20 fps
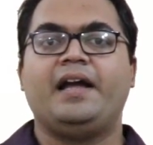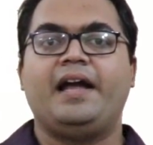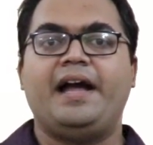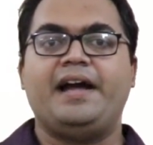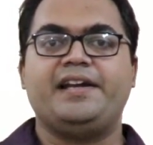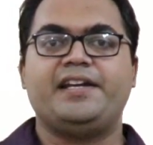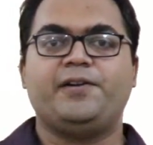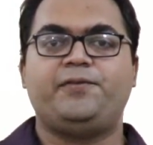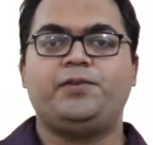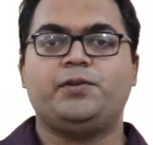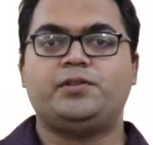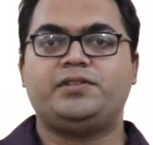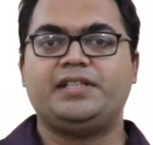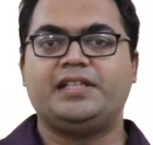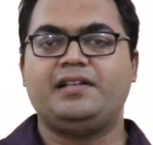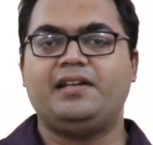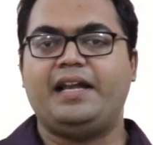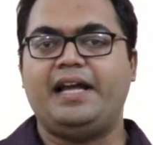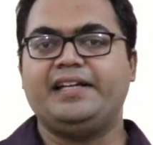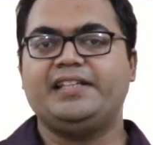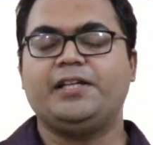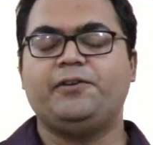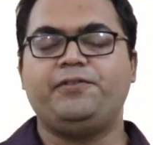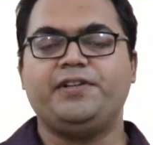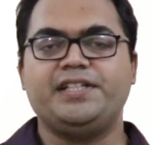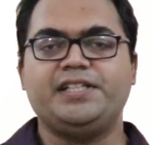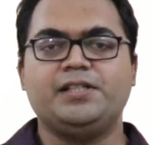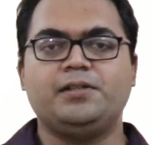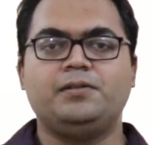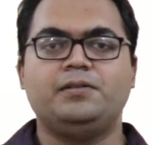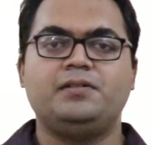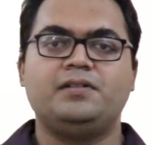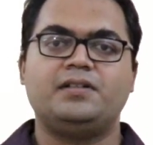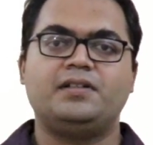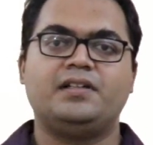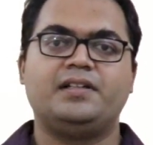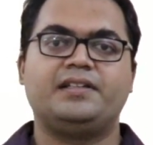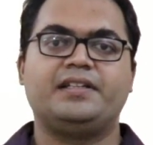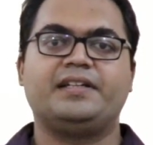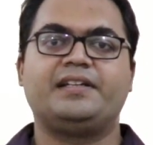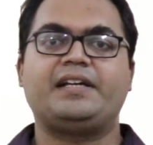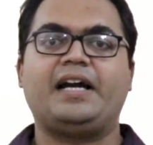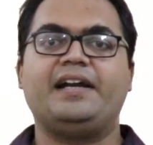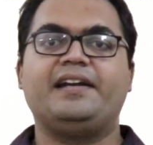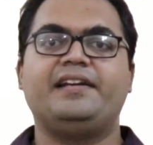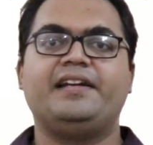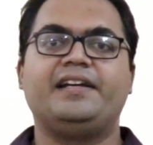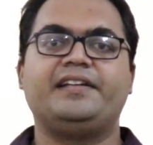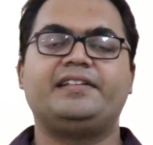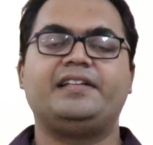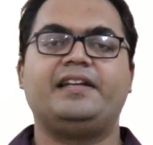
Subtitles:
and if you did like the video, then kindly